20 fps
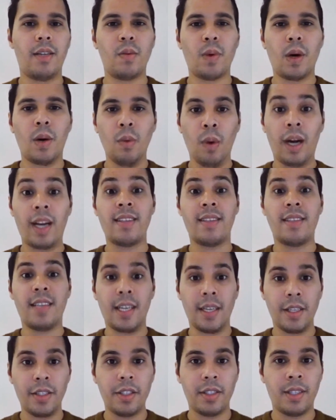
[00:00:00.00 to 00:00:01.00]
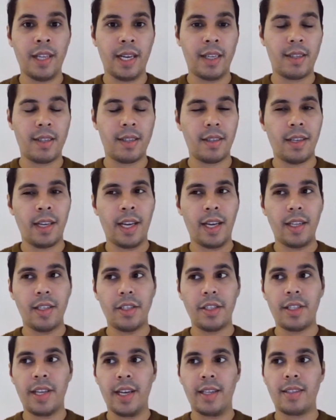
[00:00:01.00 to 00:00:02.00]
What is energy density? Energy
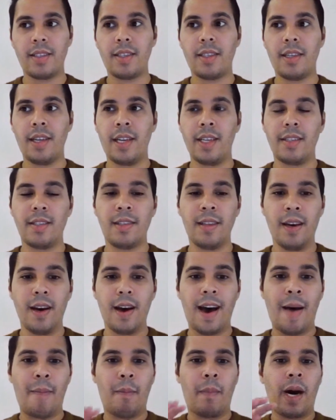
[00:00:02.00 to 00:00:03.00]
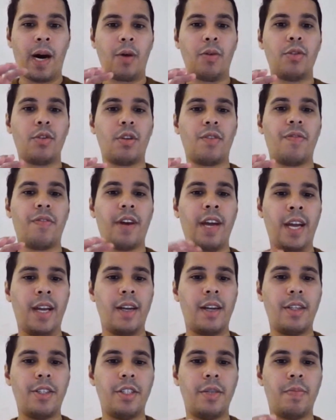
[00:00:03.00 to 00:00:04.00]
density is the amount of
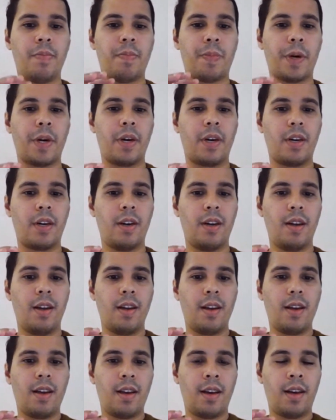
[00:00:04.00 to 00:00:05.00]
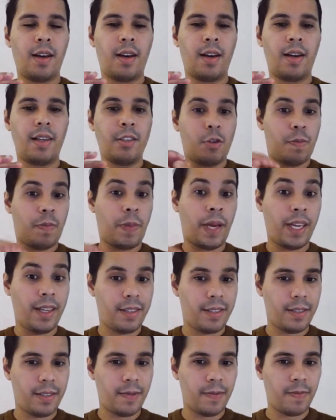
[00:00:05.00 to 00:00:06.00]
energy per
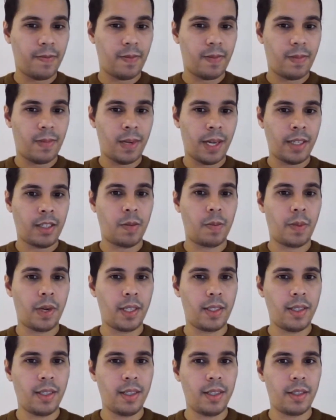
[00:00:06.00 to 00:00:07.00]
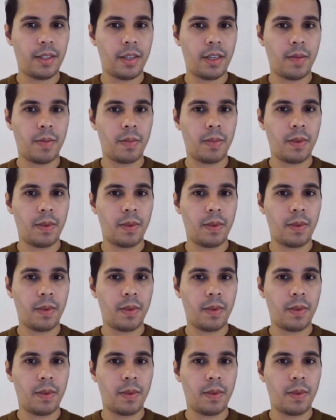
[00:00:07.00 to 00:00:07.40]
space, let's put in this term.